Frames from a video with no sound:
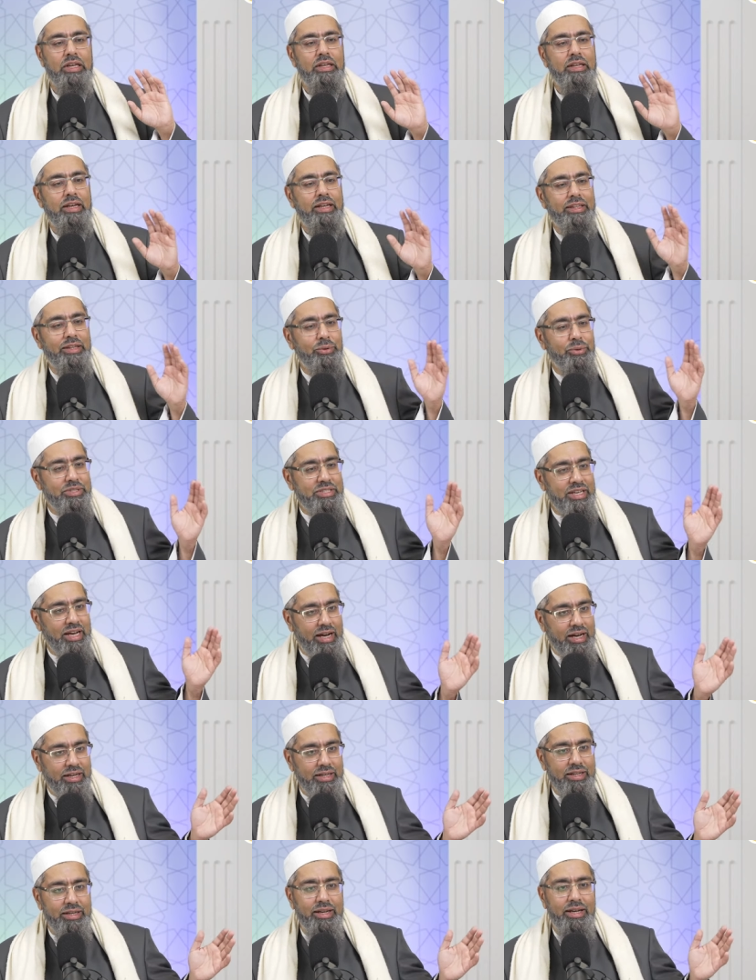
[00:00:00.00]
And they would say,
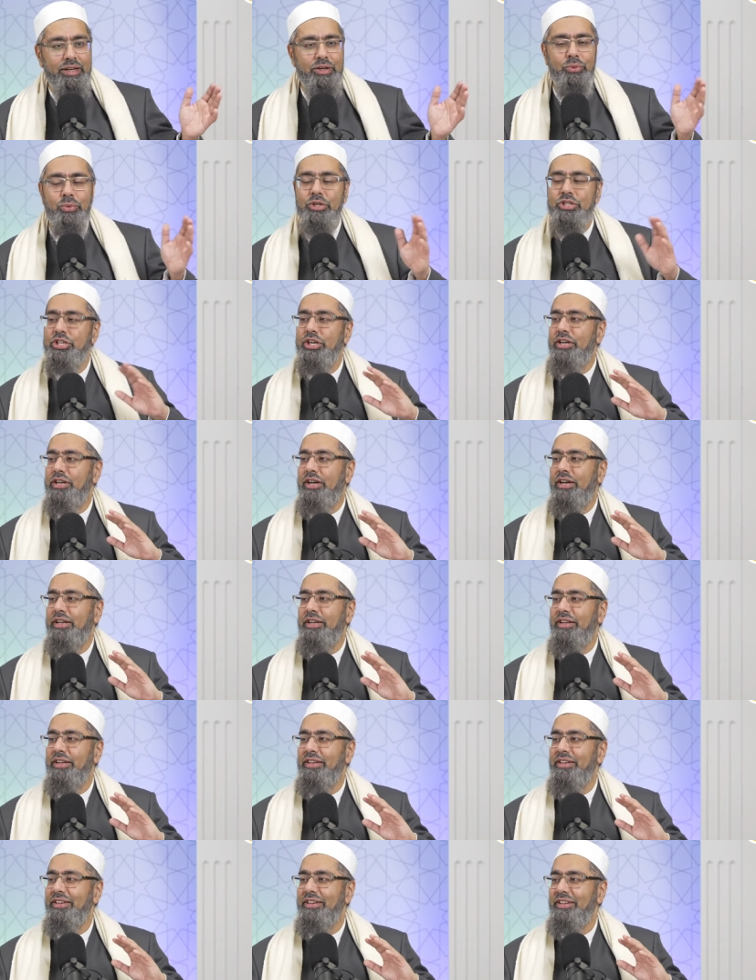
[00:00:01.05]
Aqlan wa shar'an,
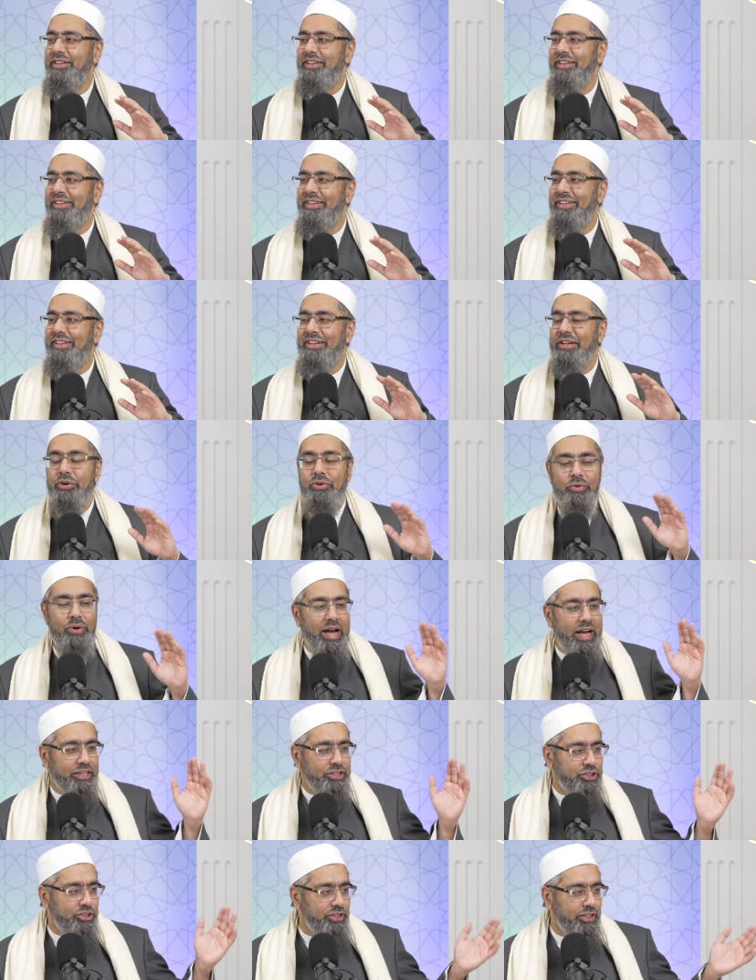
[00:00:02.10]

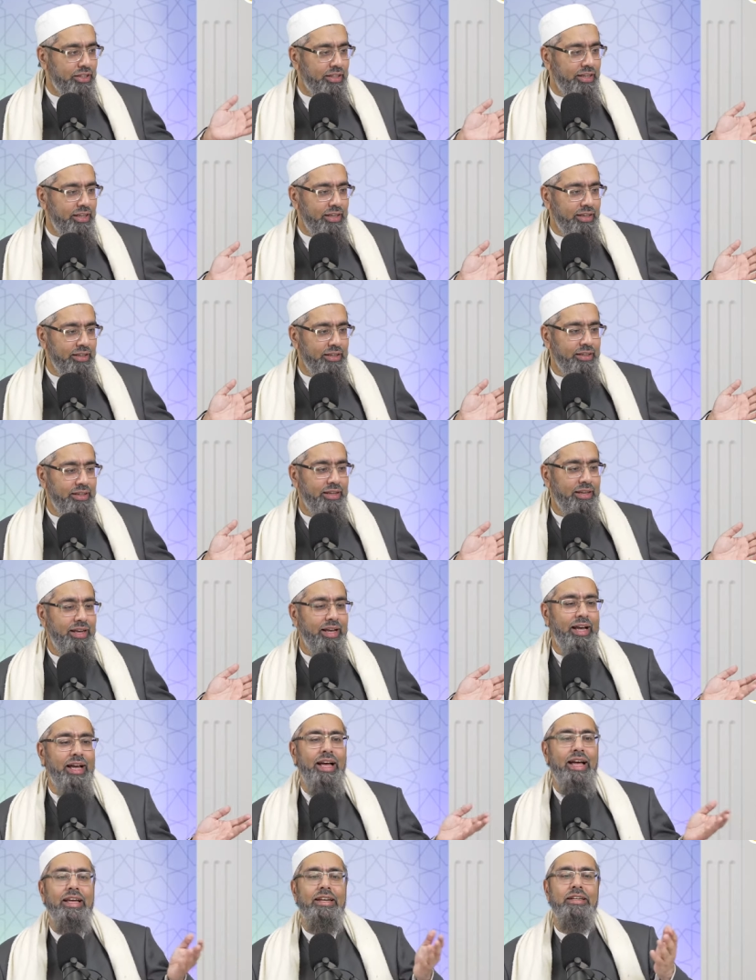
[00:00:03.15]
rationally
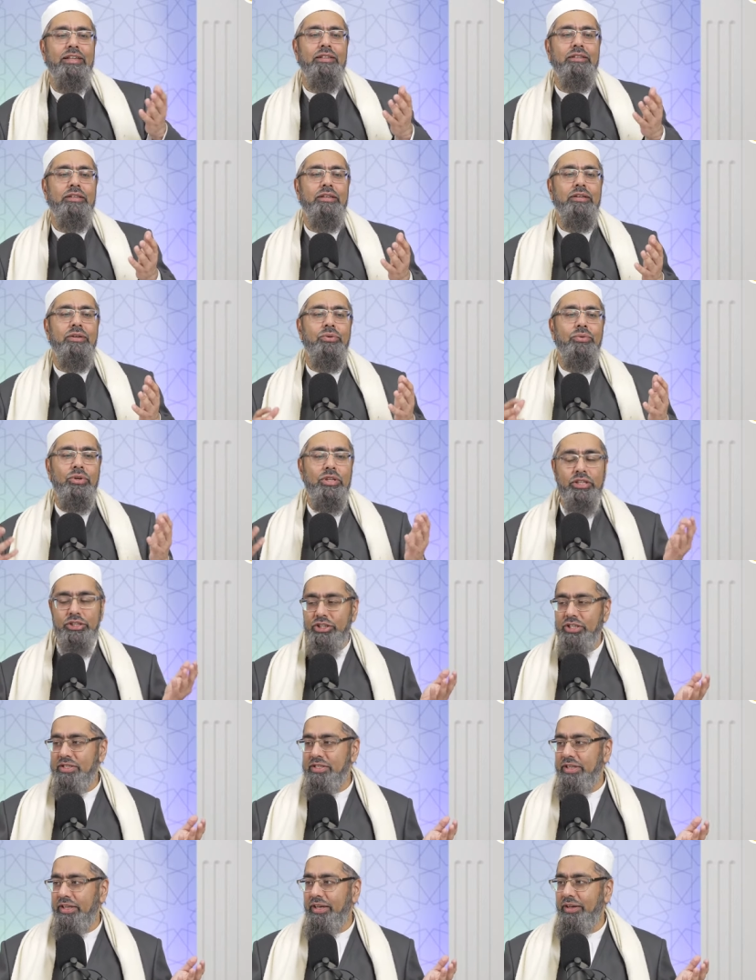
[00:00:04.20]
and
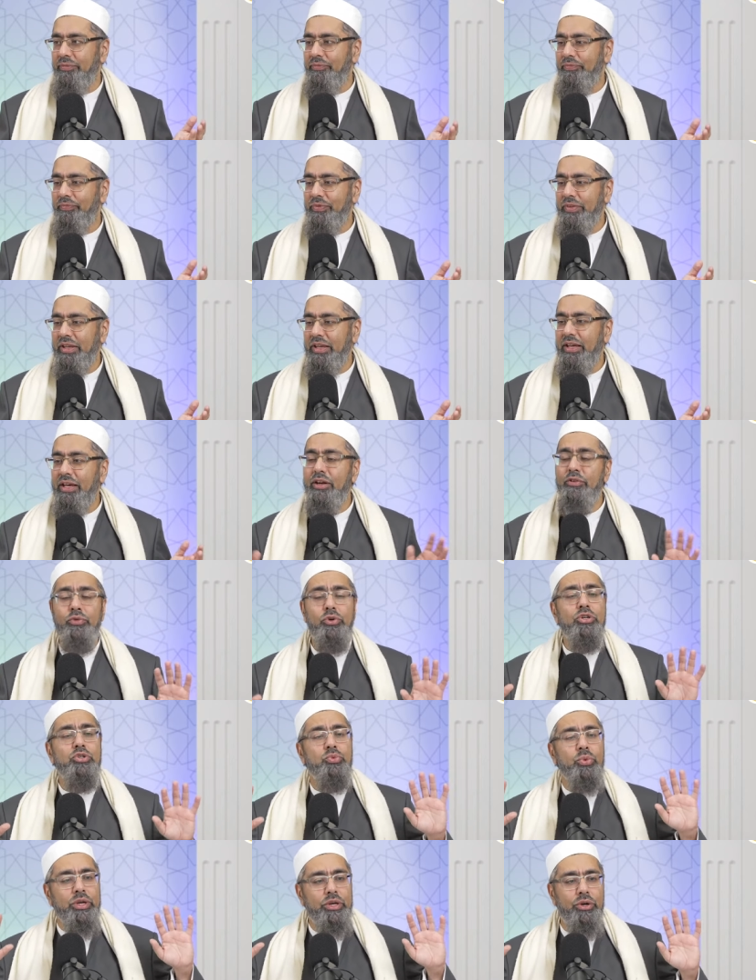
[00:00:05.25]
religiously. And of
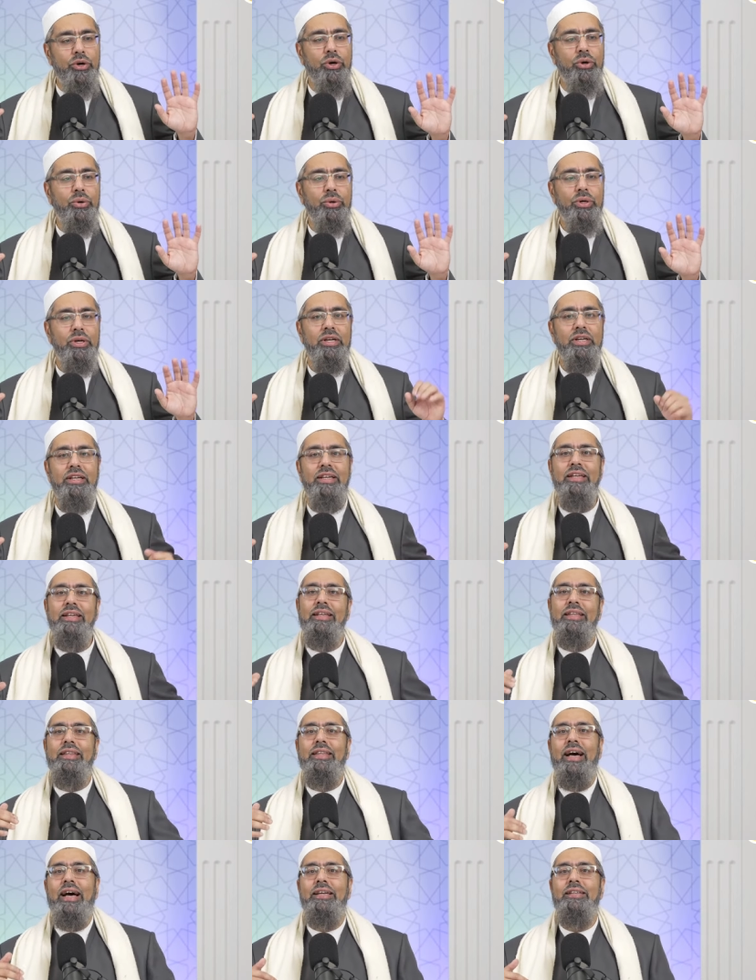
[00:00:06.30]
course, we know
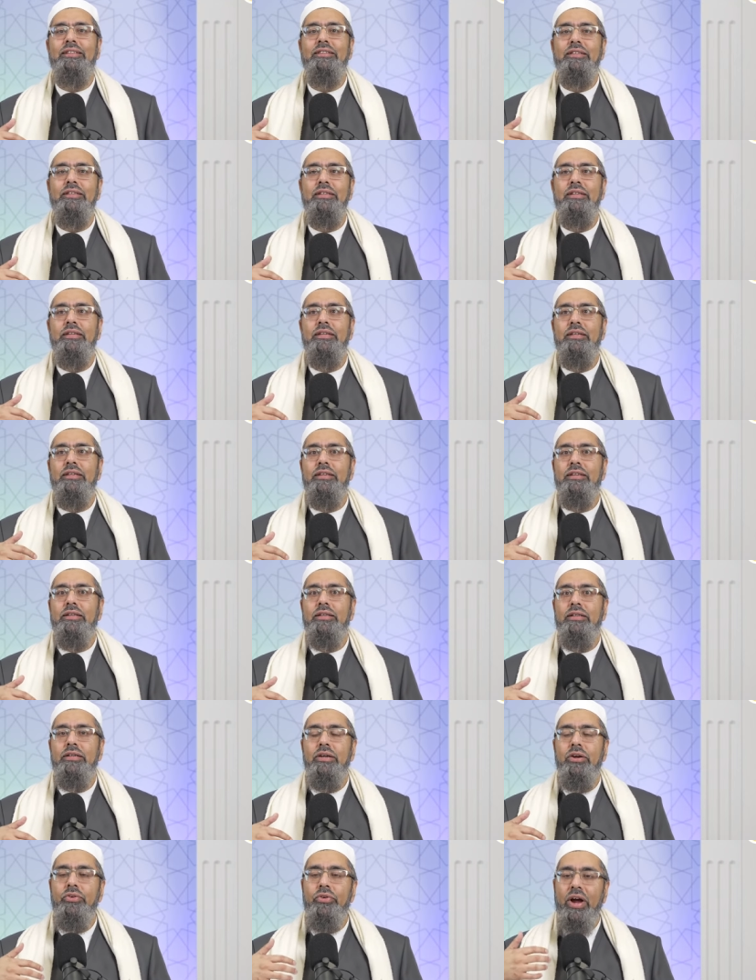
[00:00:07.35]
that
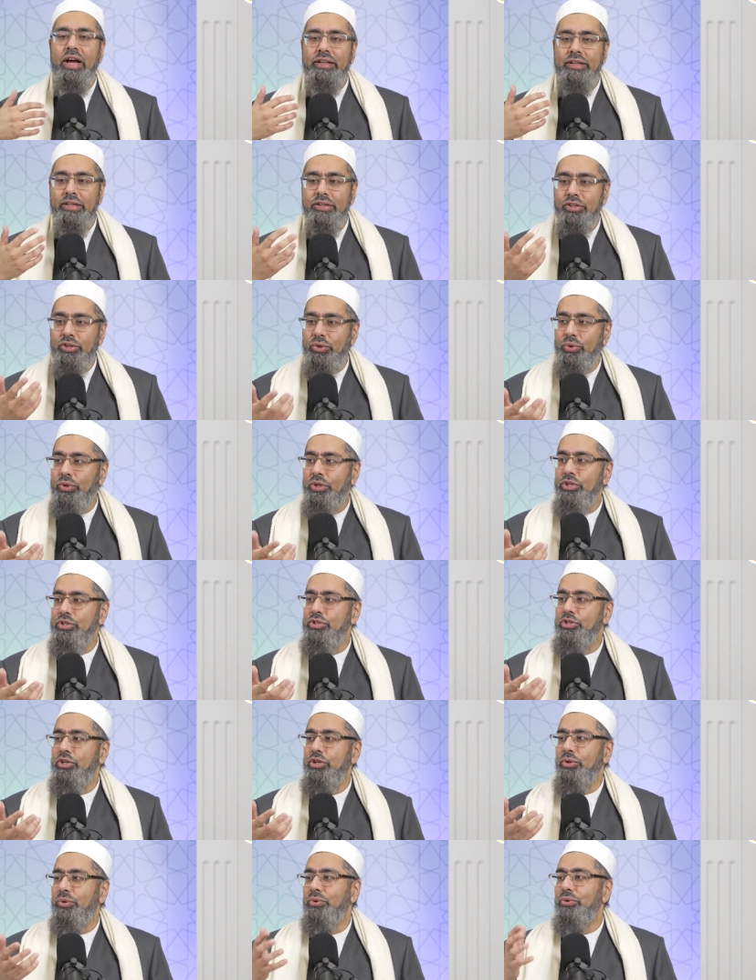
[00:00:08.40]
gratitude is
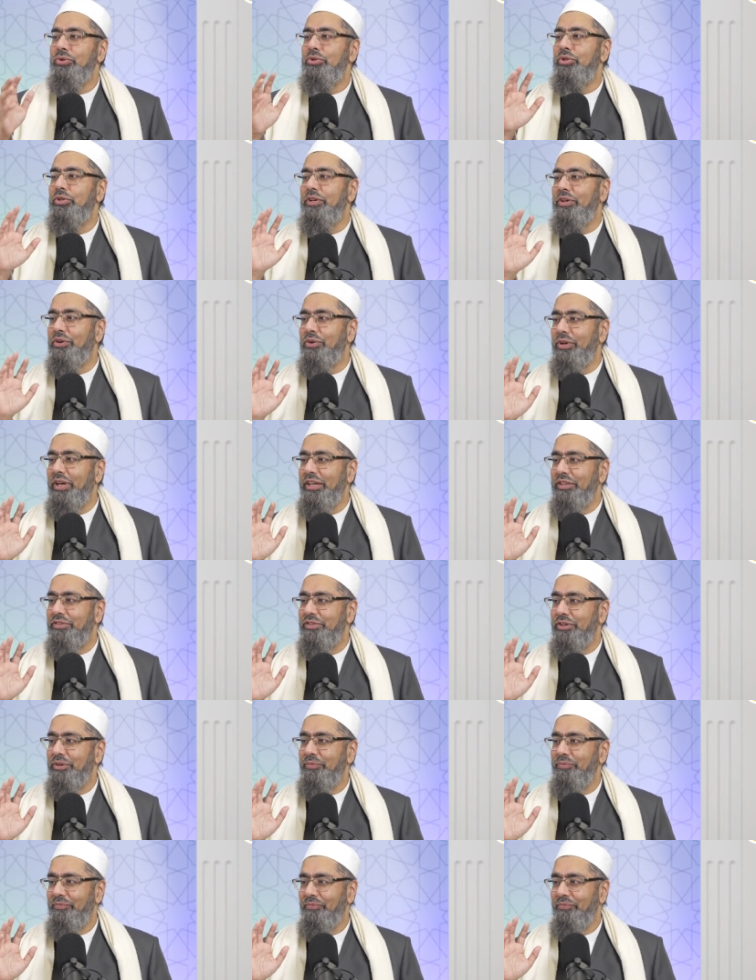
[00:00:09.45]
due to the Creator.